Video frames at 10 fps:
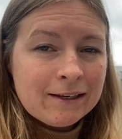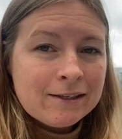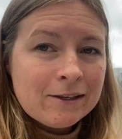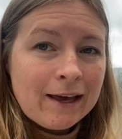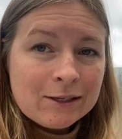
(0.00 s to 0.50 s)

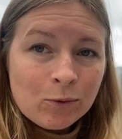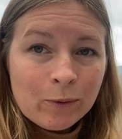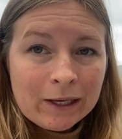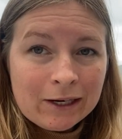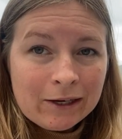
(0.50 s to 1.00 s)
So that's what we're
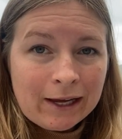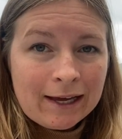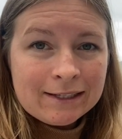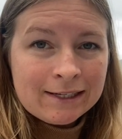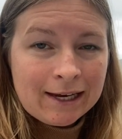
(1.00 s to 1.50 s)
going to look
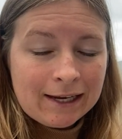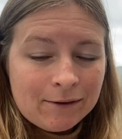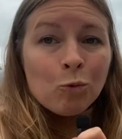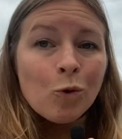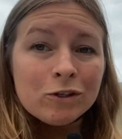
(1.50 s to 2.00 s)
at today.
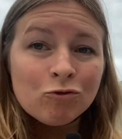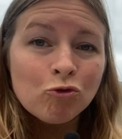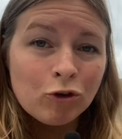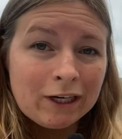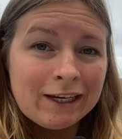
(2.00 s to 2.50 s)
What's
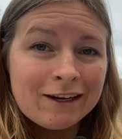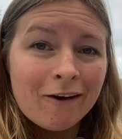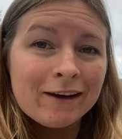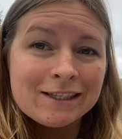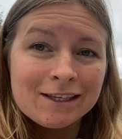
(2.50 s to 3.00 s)
really nice